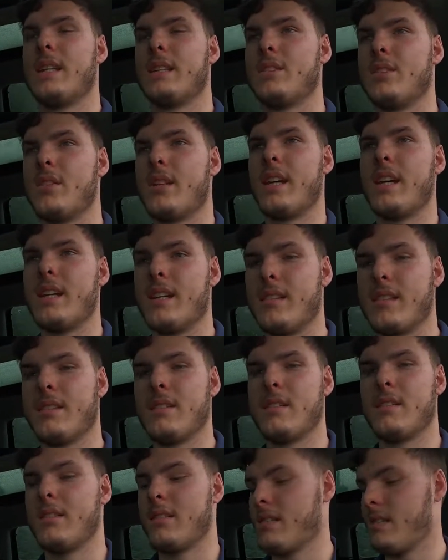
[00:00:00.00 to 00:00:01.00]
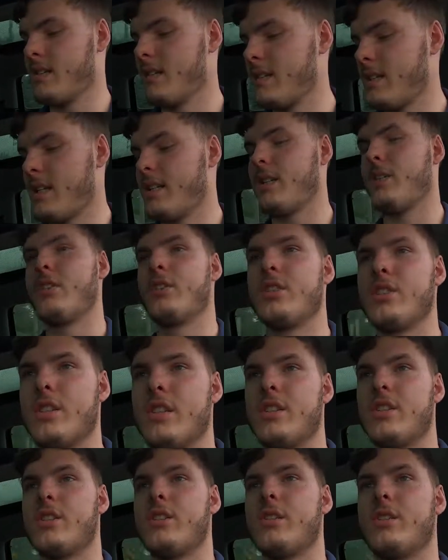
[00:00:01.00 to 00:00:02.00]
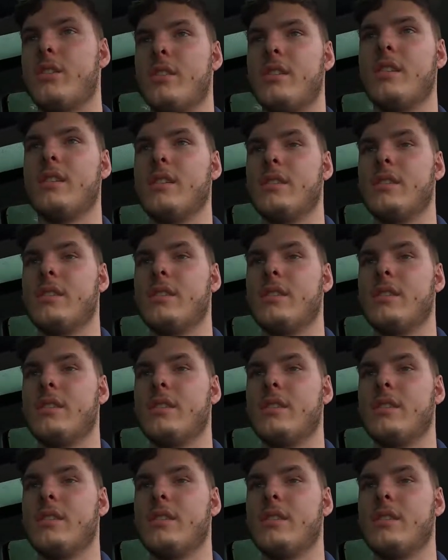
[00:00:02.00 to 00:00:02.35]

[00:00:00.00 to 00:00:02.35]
That's okay. At least I know there's an issue.